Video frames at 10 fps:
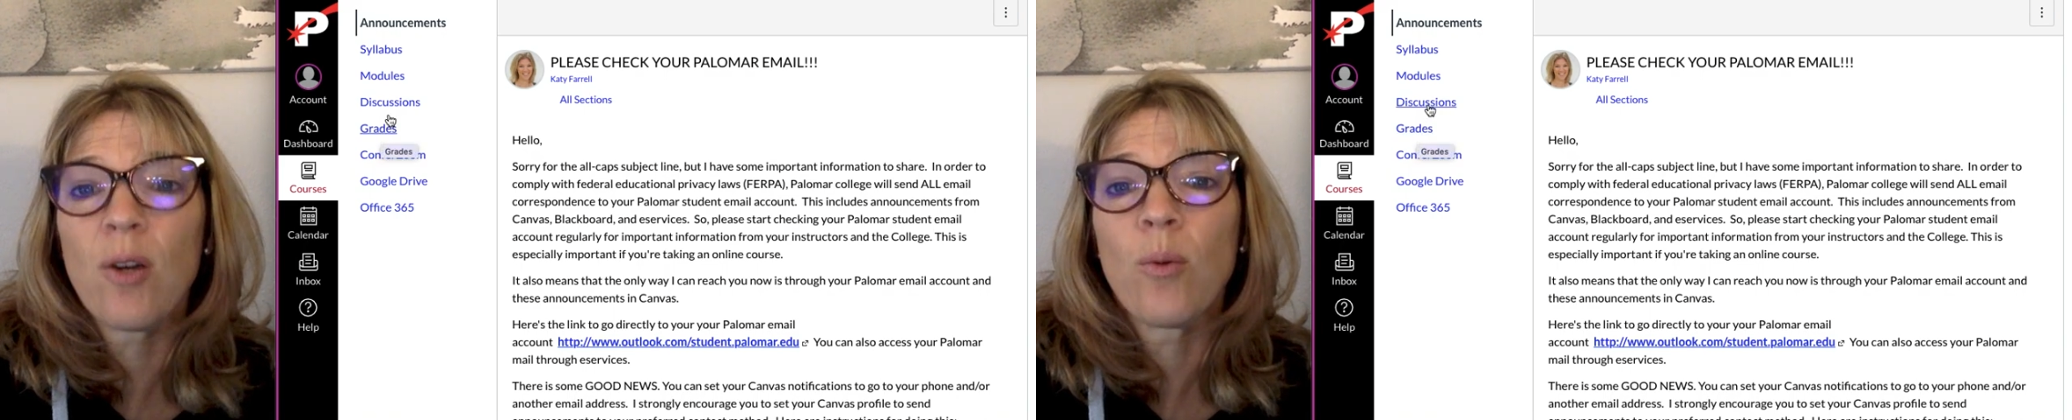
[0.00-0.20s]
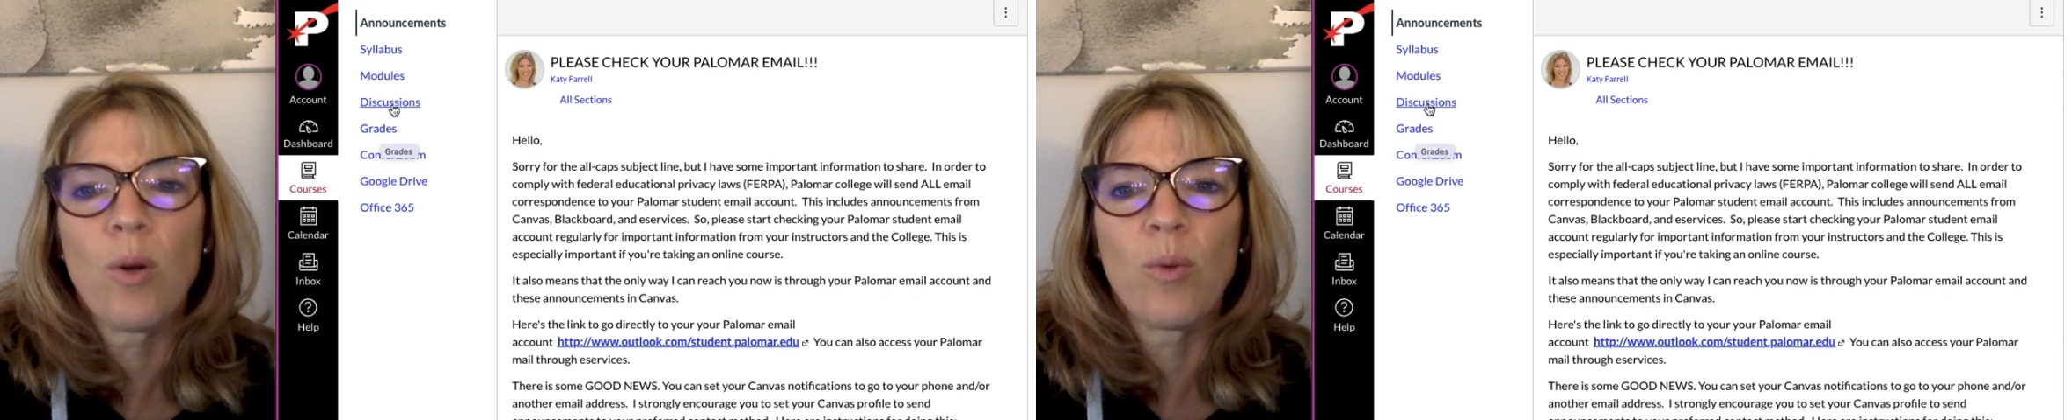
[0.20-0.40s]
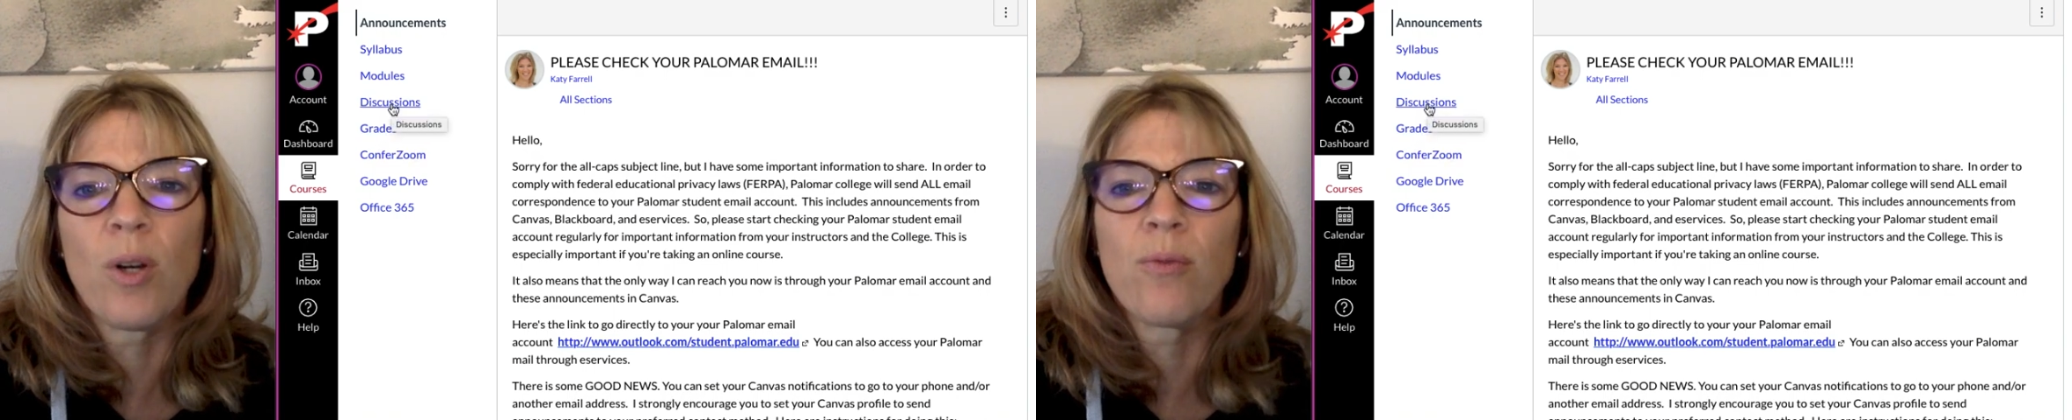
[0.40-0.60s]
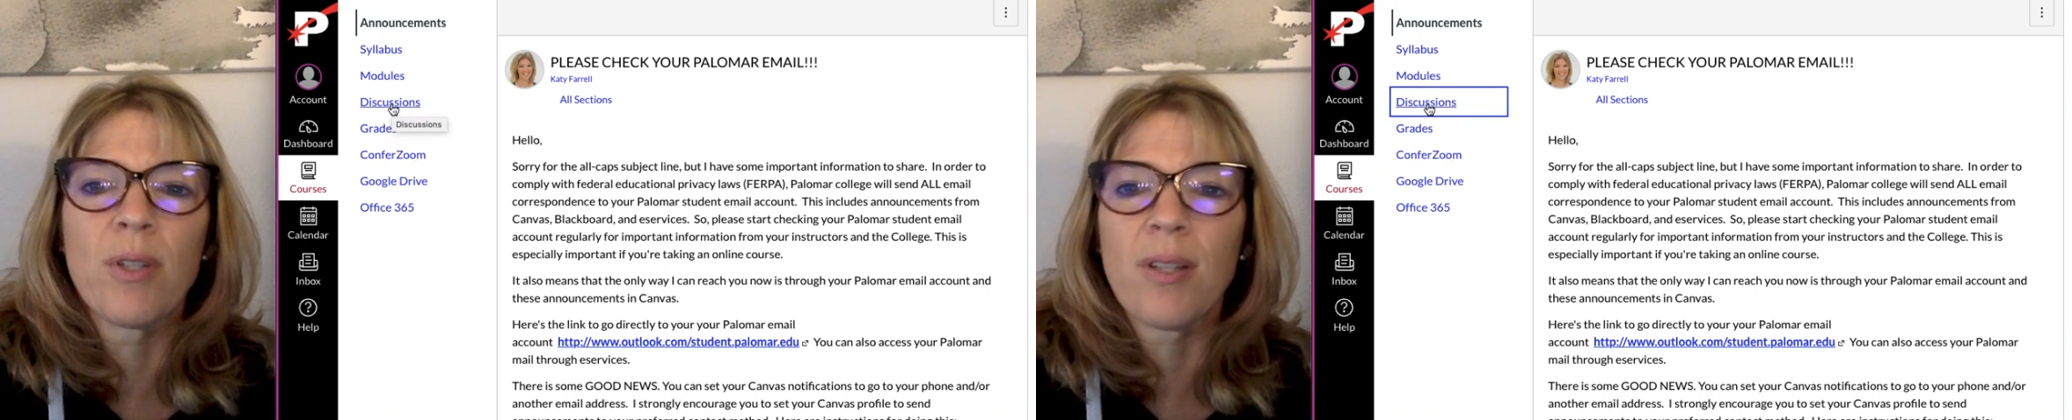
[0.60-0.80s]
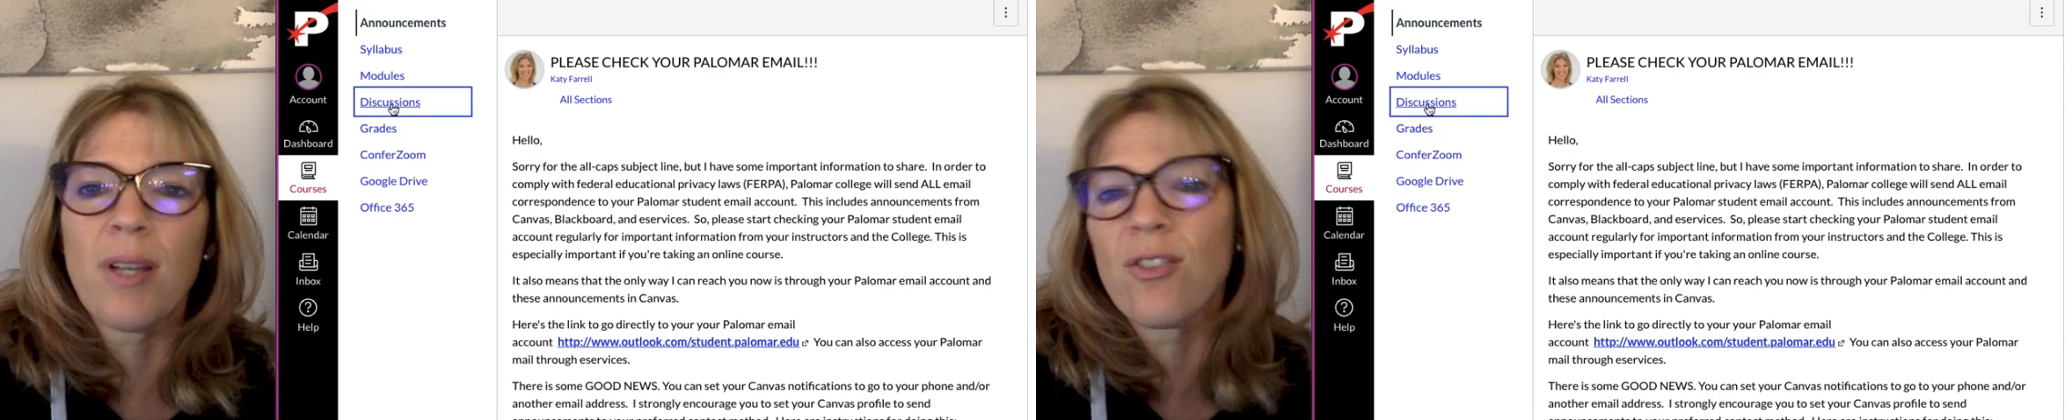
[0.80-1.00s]
Go
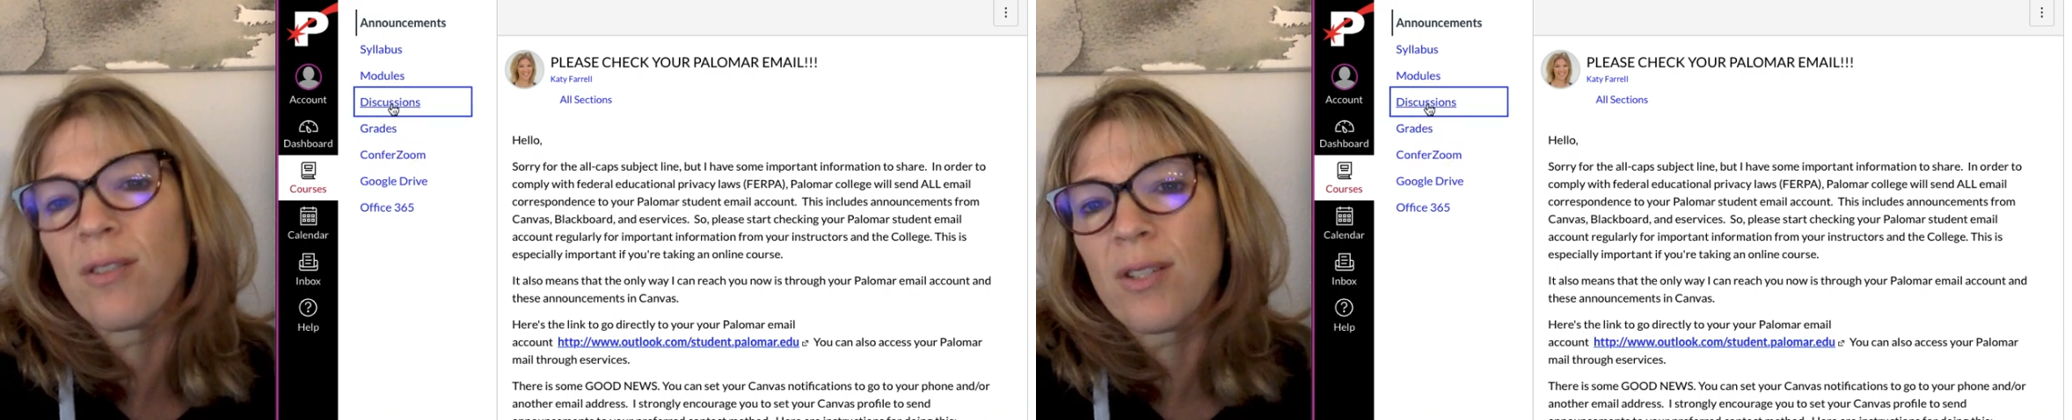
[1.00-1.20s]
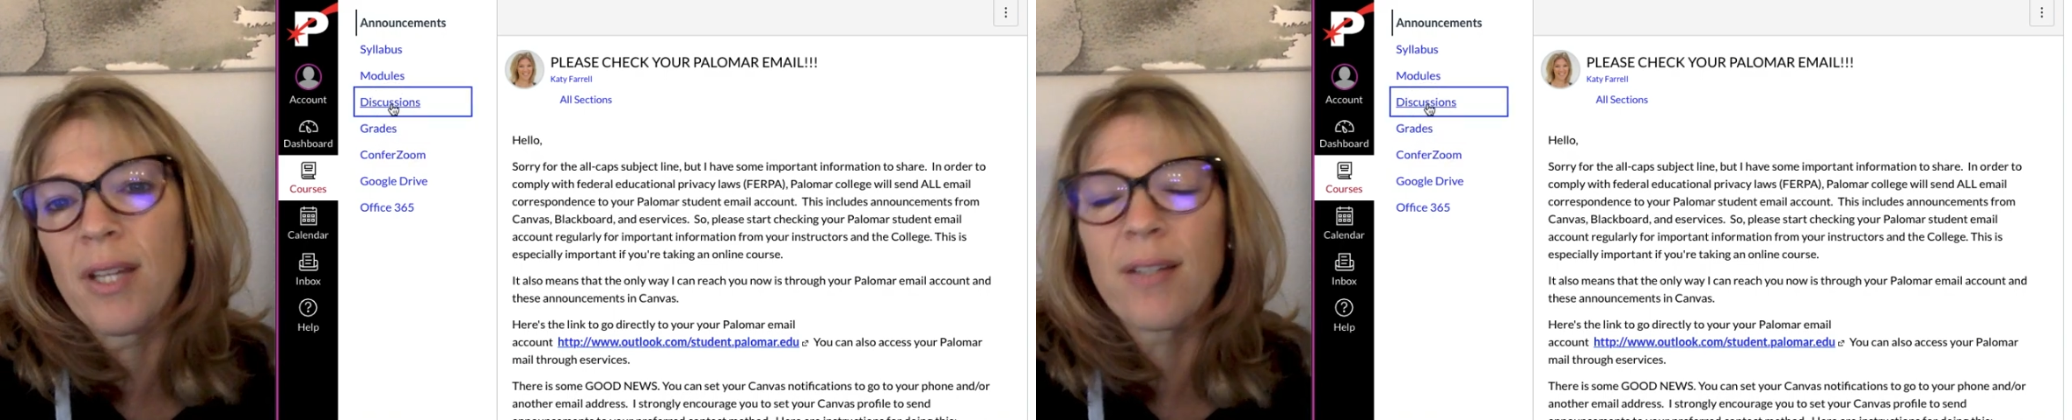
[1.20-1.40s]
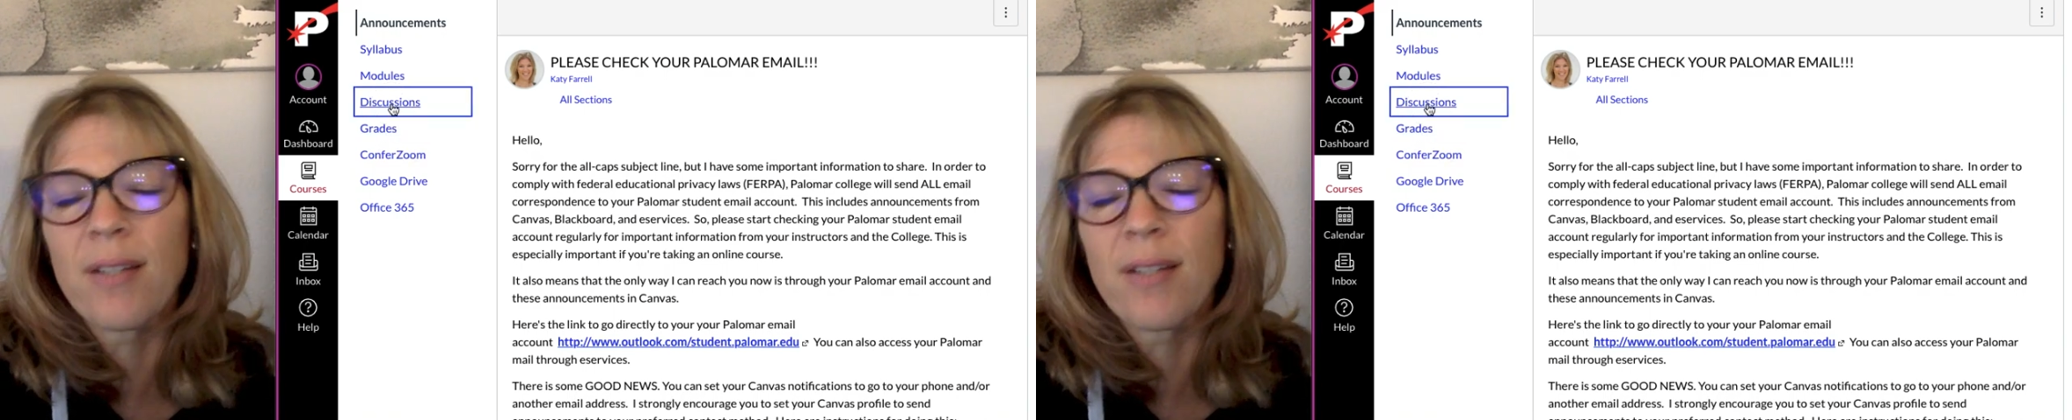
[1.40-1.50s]
discussions next.